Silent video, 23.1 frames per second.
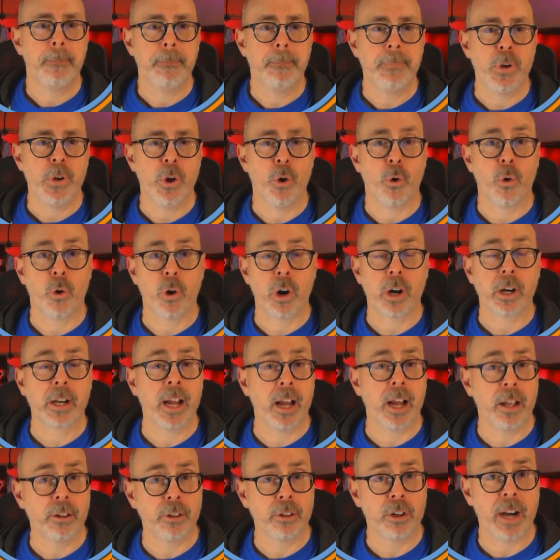your
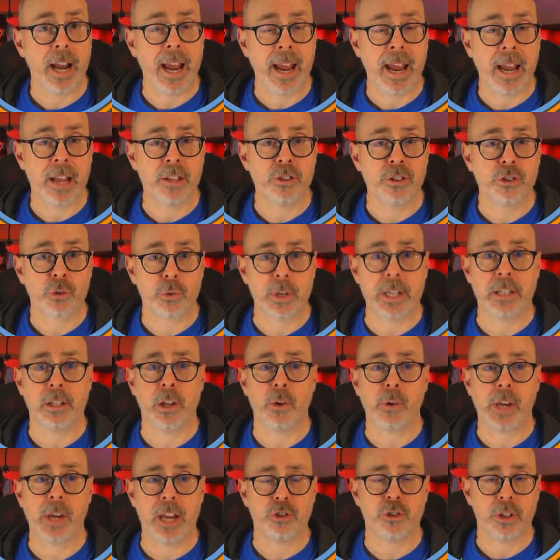color and screen
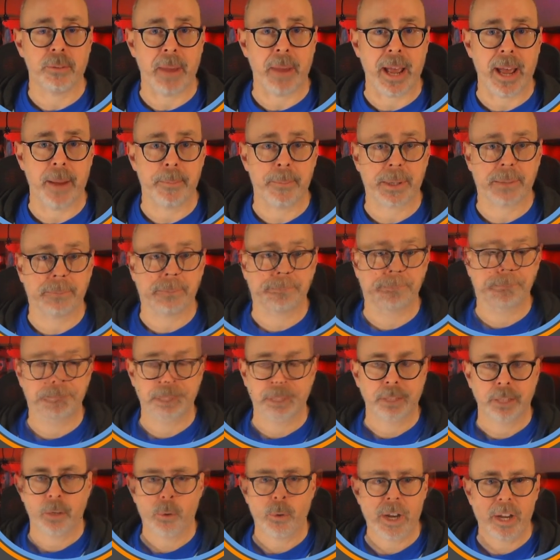location map.
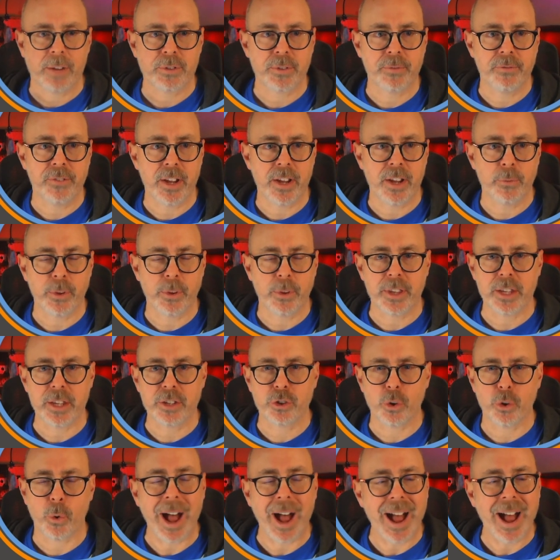I want to have some fun with this,
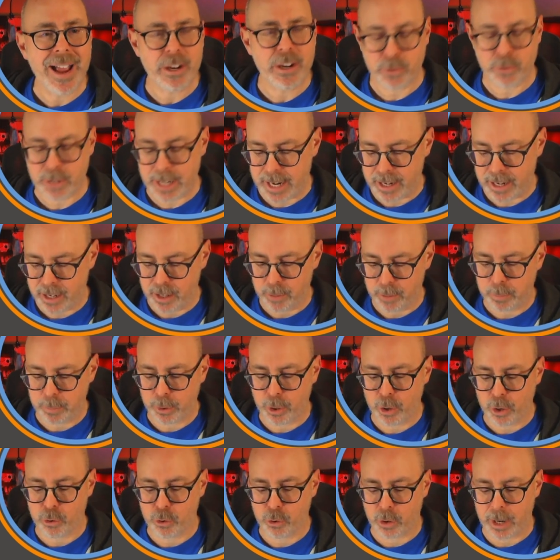so I created a
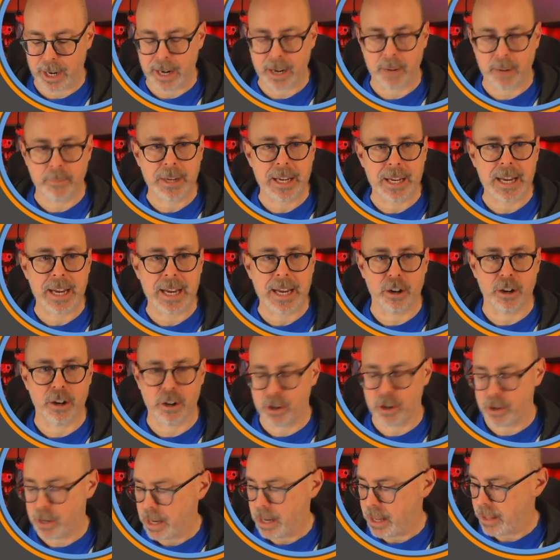program
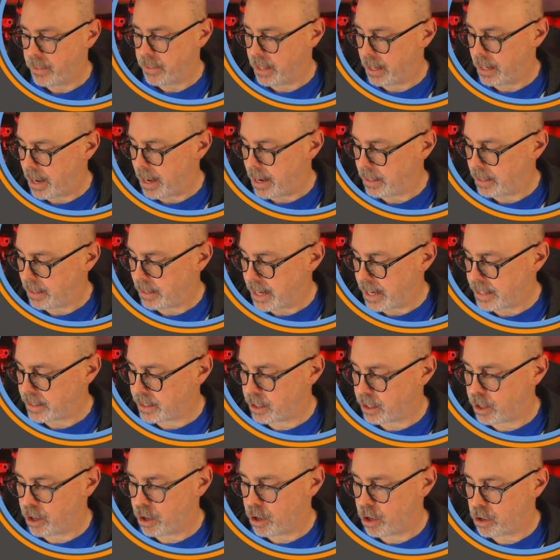here that I like to
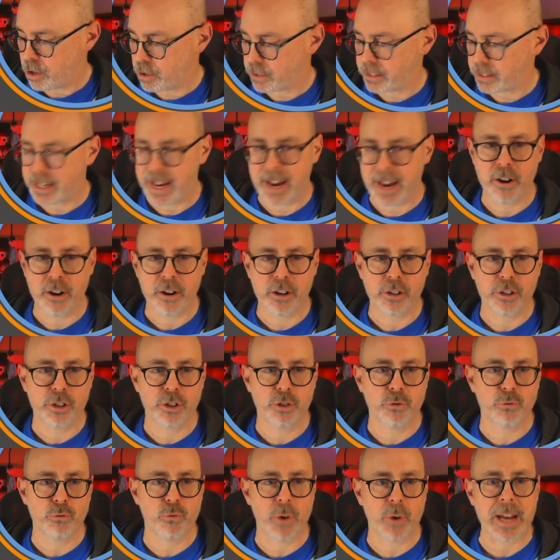call Character
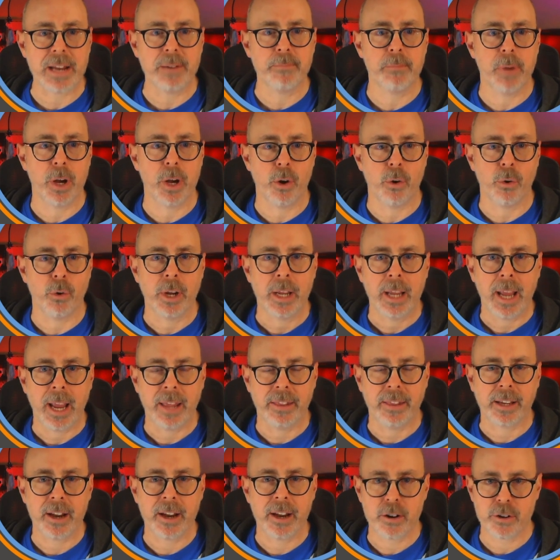Rainbow. And
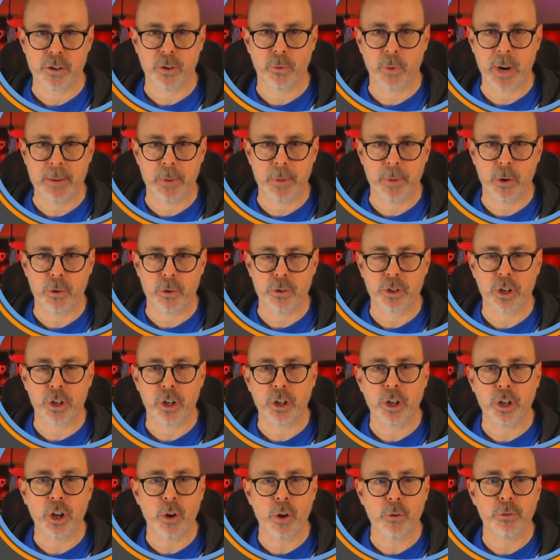the Character Rainbow is going
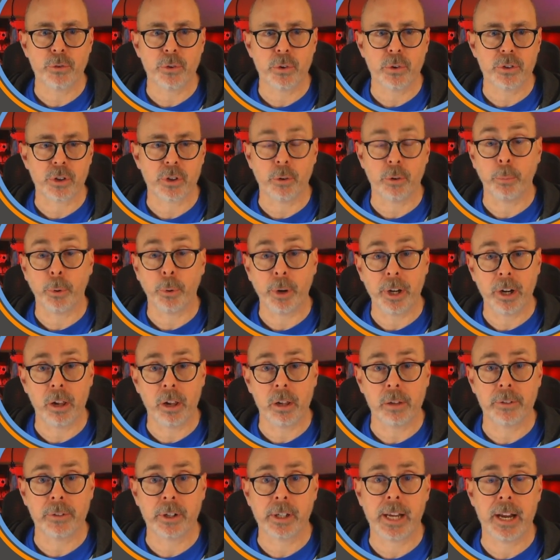to go through and it's going to print all
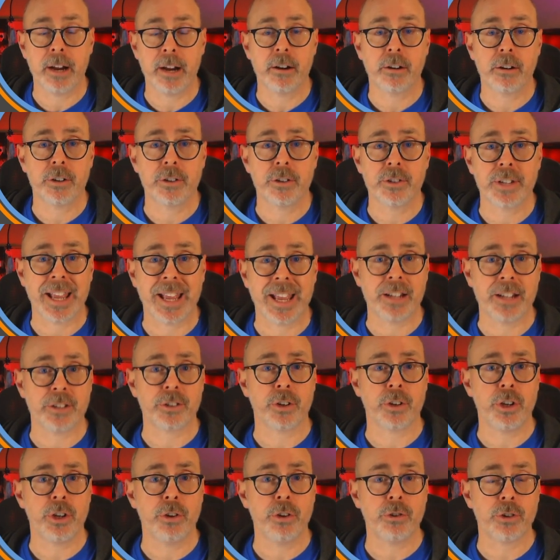of our characters and it's
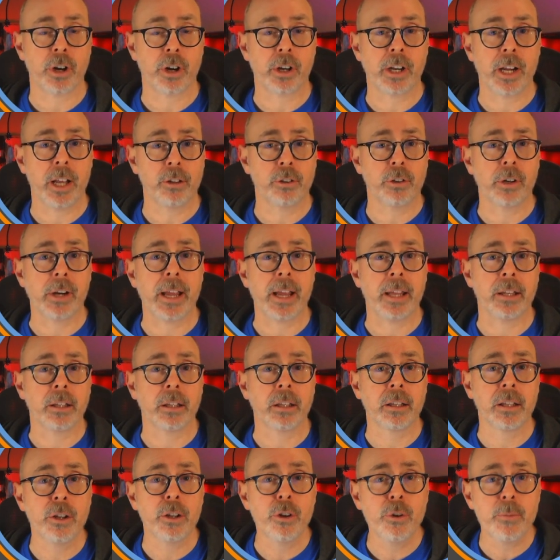going to use our color
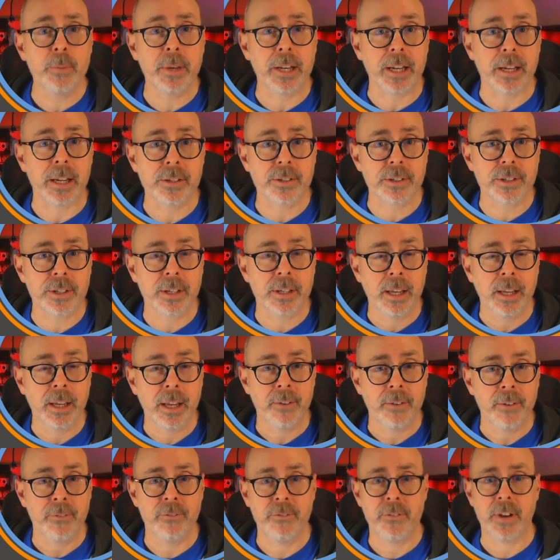and luminance
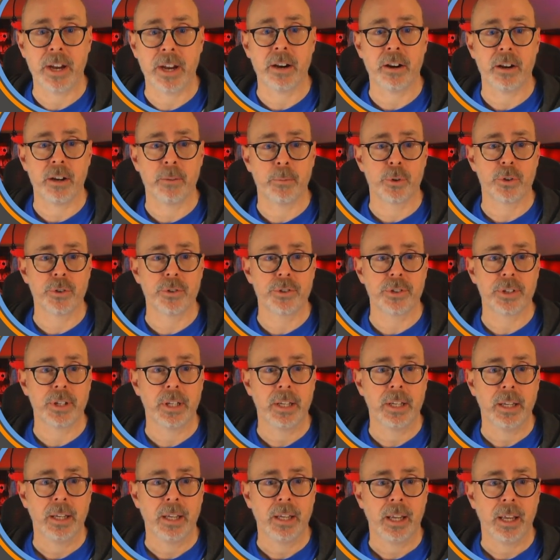variables
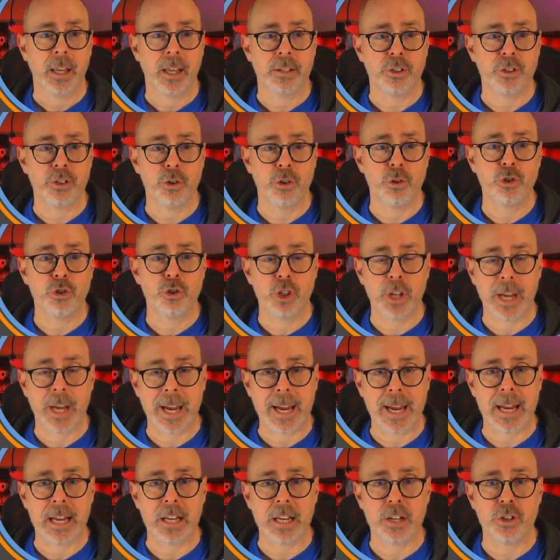to
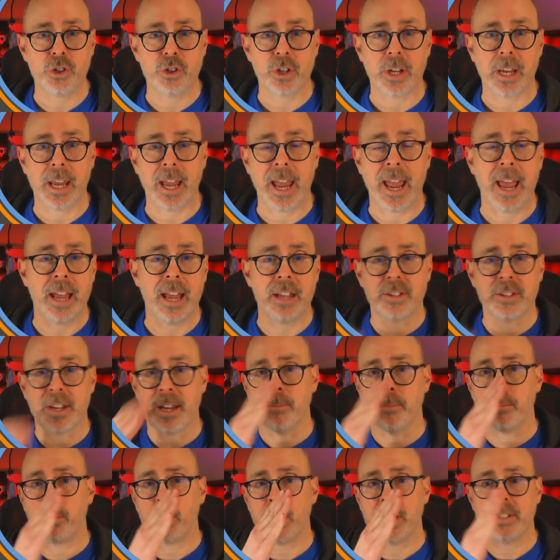change as
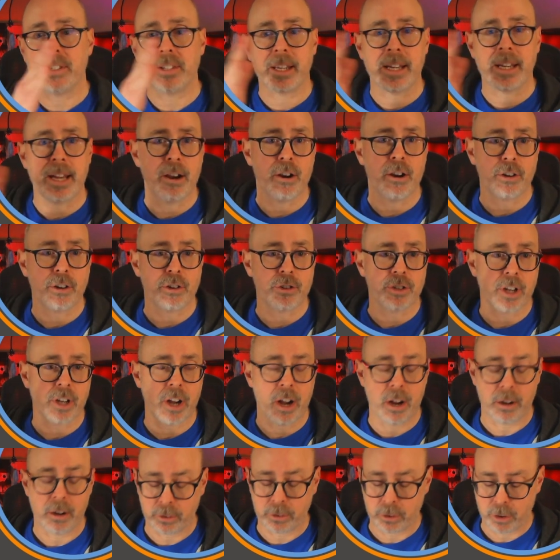it prints the characters
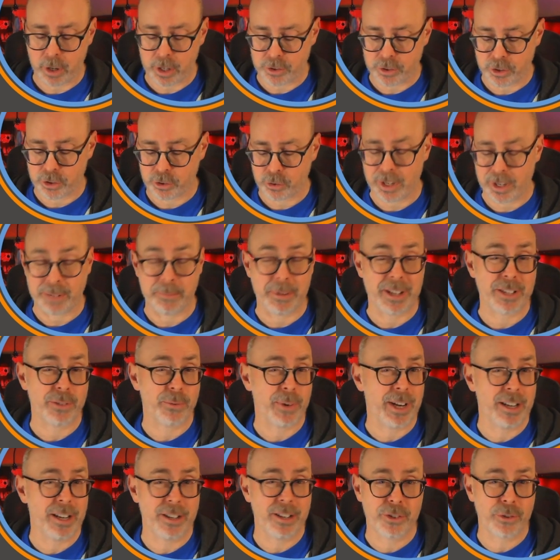across the screen. Best
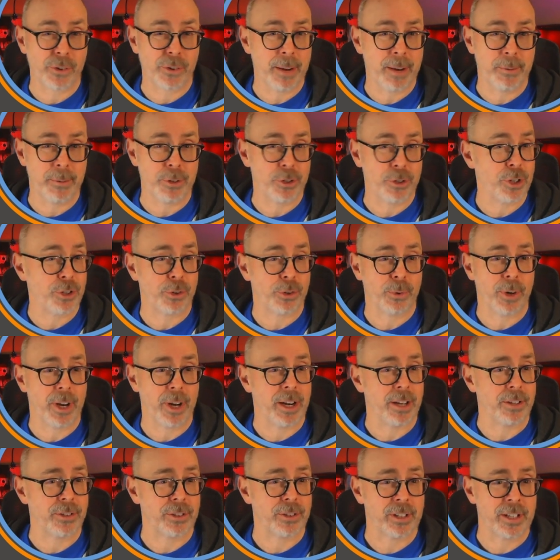way to describe it is just to run
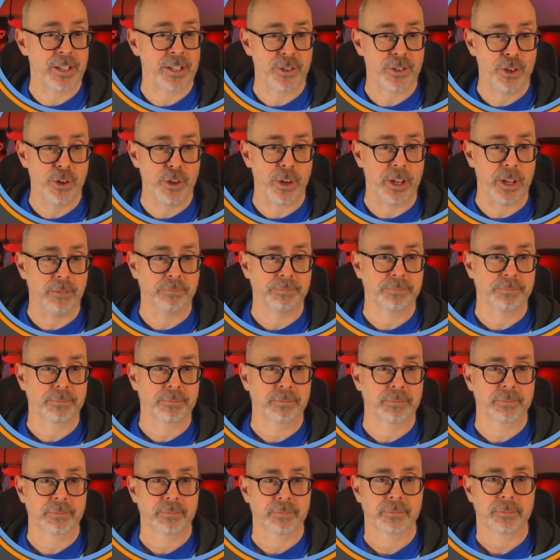it, so let's do it.
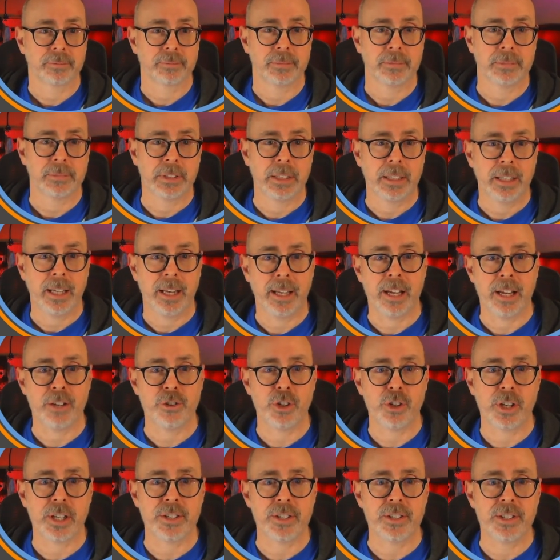And as
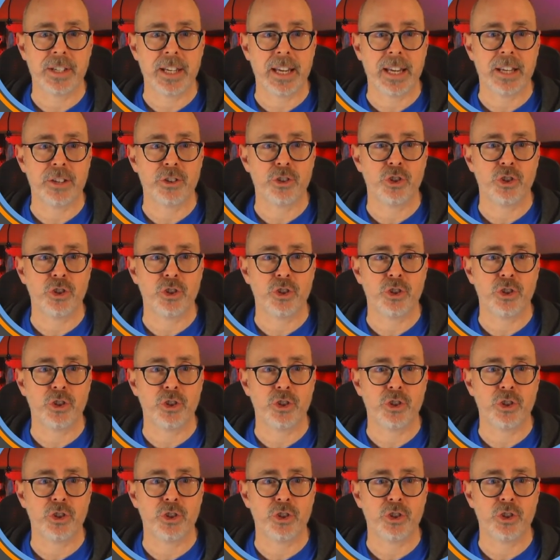you can see, it's